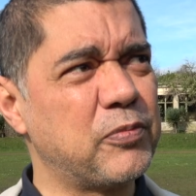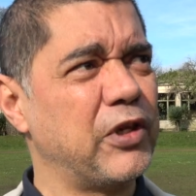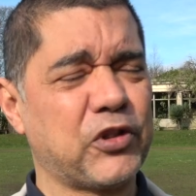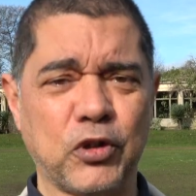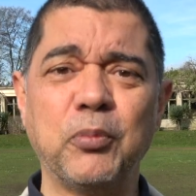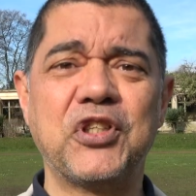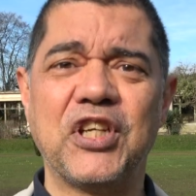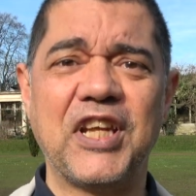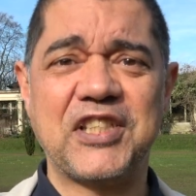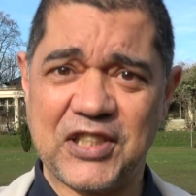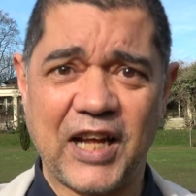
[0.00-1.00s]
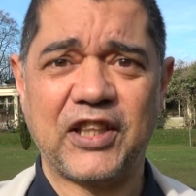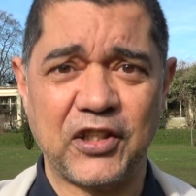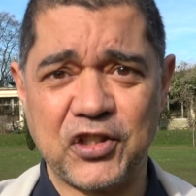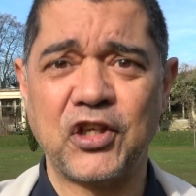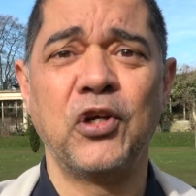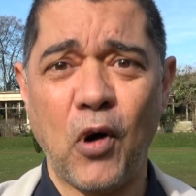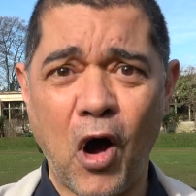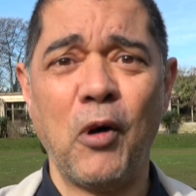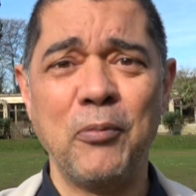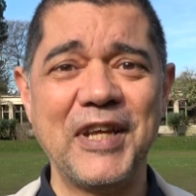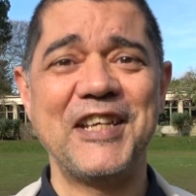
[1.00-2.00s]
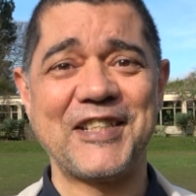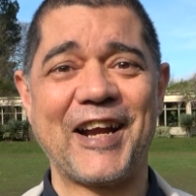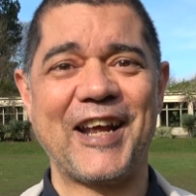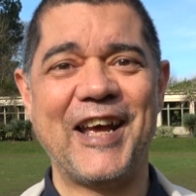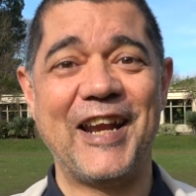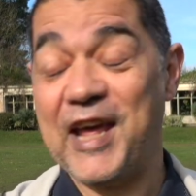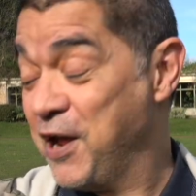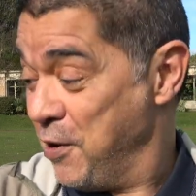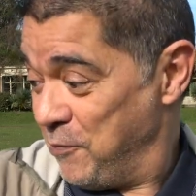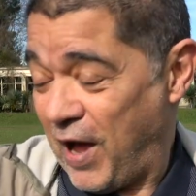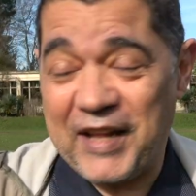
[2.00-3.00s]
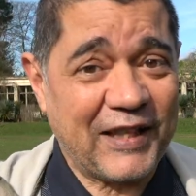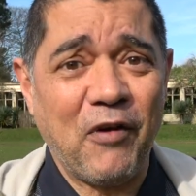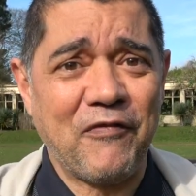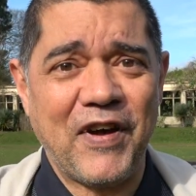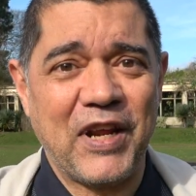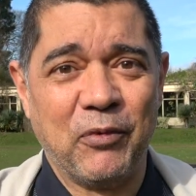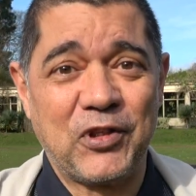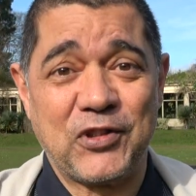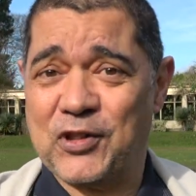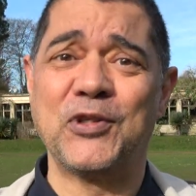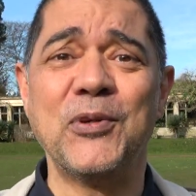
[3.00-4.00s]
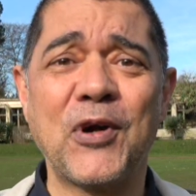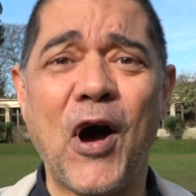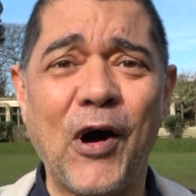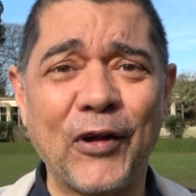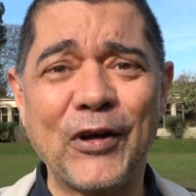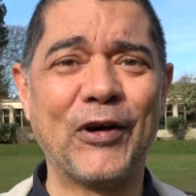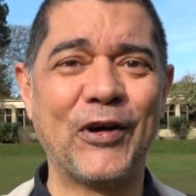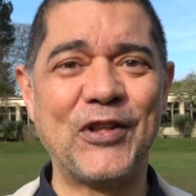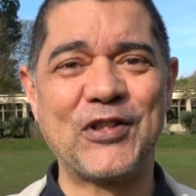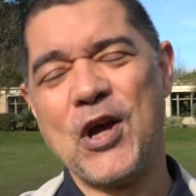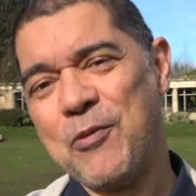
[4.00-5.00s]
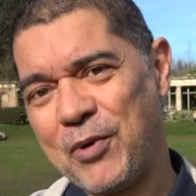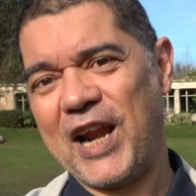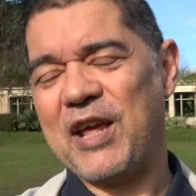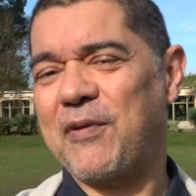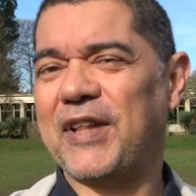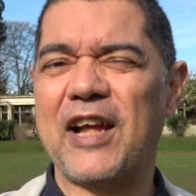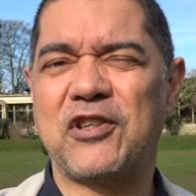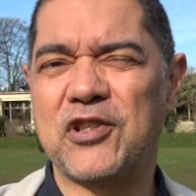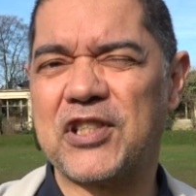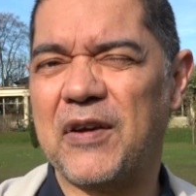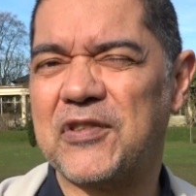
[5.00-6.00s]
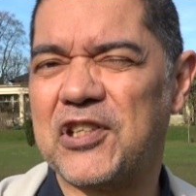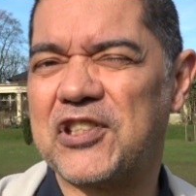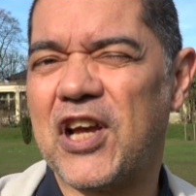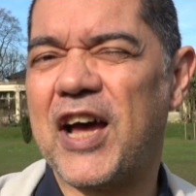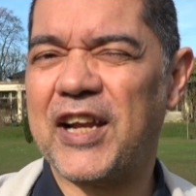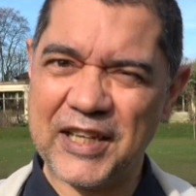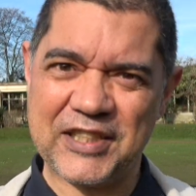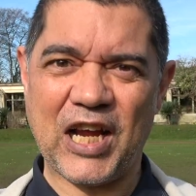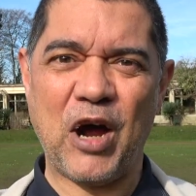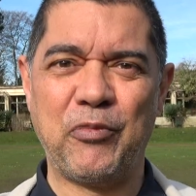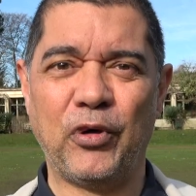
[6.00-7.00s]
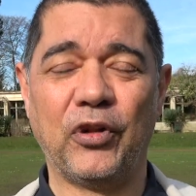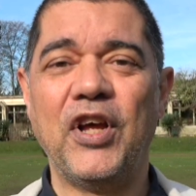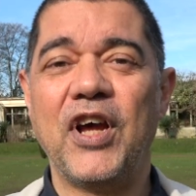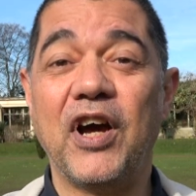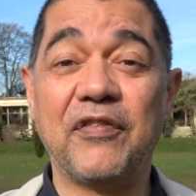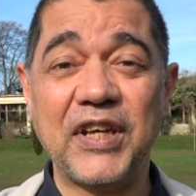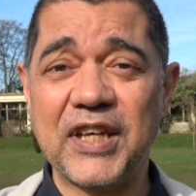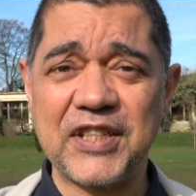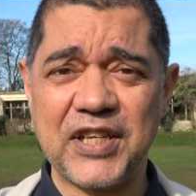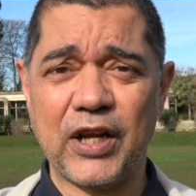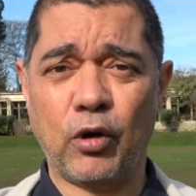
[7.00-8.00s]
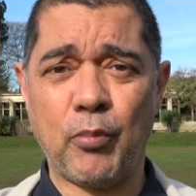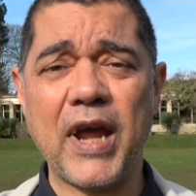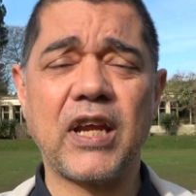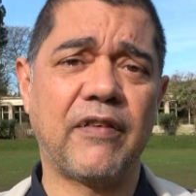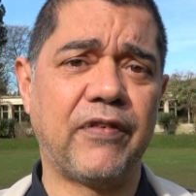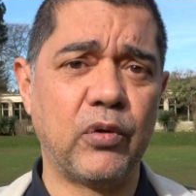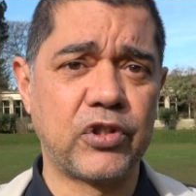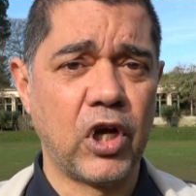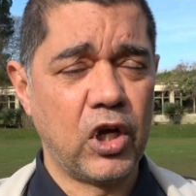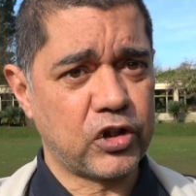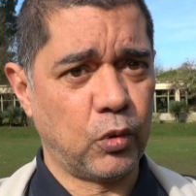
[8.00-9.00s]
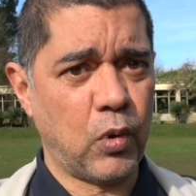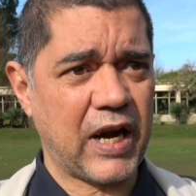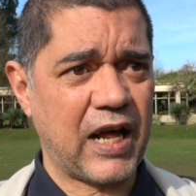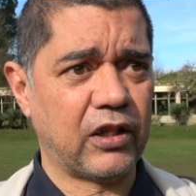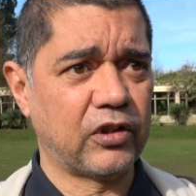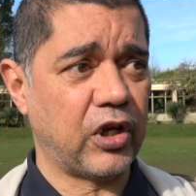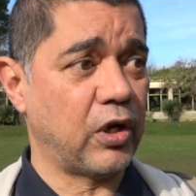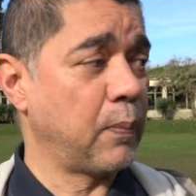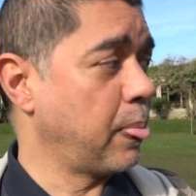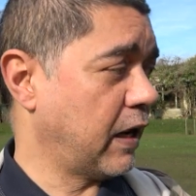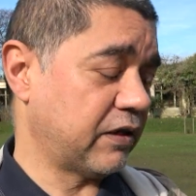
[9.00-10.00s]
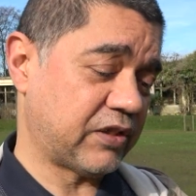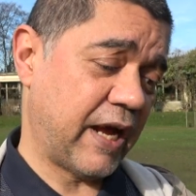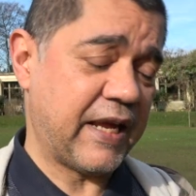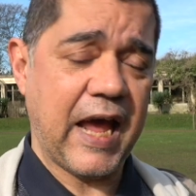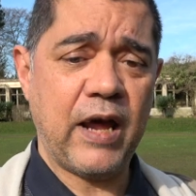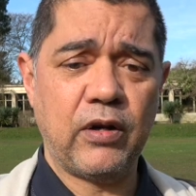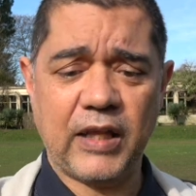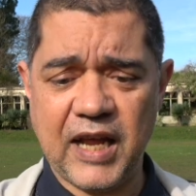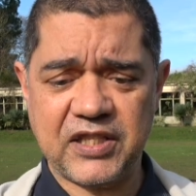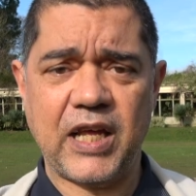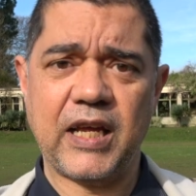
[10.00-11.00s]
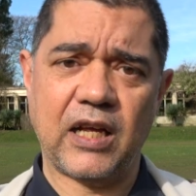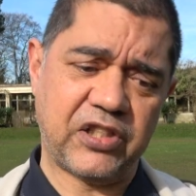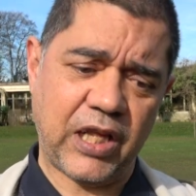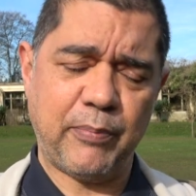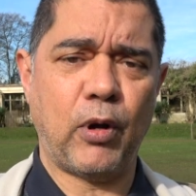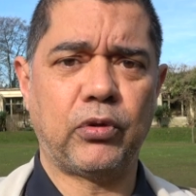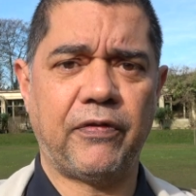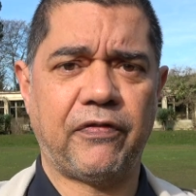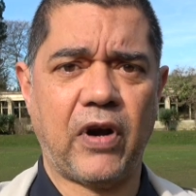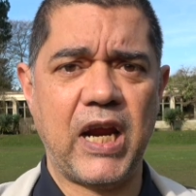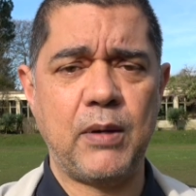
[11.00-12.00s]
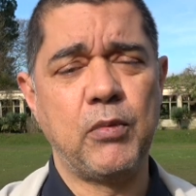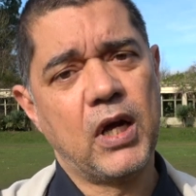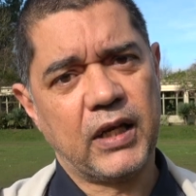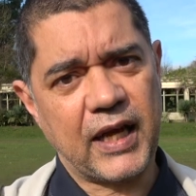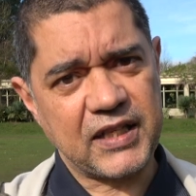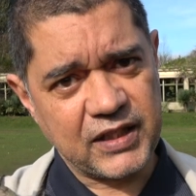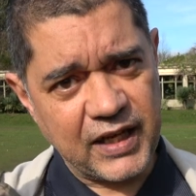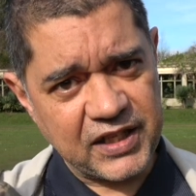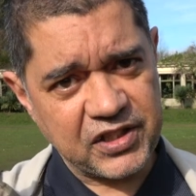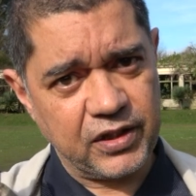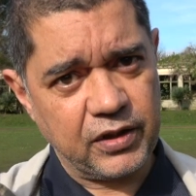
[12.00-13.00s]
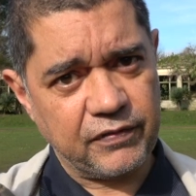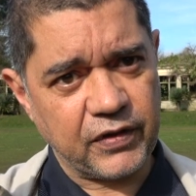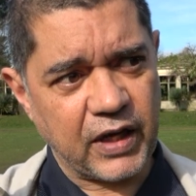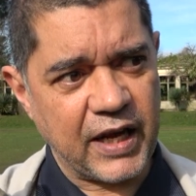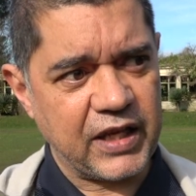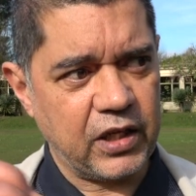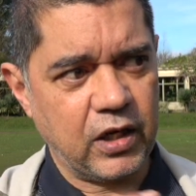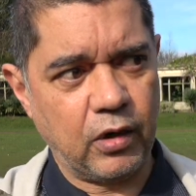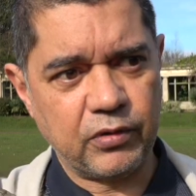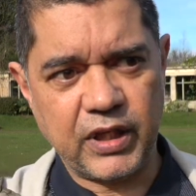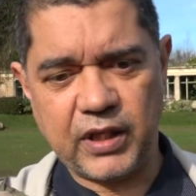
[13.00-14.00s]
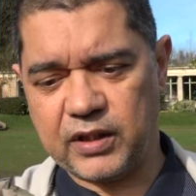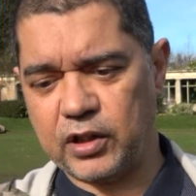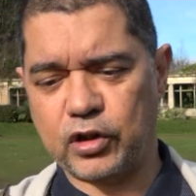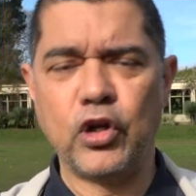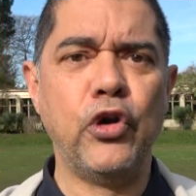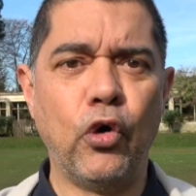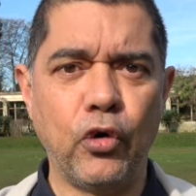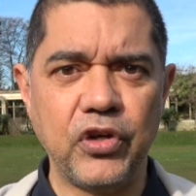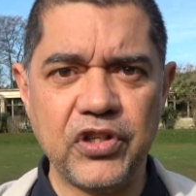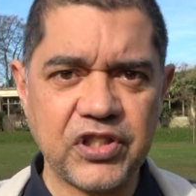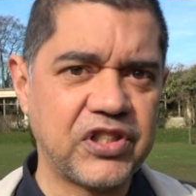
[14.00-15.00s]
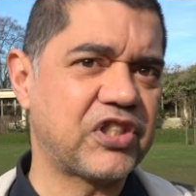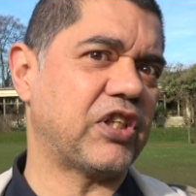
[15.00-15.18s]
my assumption is, is that the two Omnis that are in it I doubt very much the two cardioids. But anyway, that just gives us an example of the internal microphones. So what I'll do, I'll, again, last thing, I'll step out the frame. Let's listen for like, you know, the, the, the noise and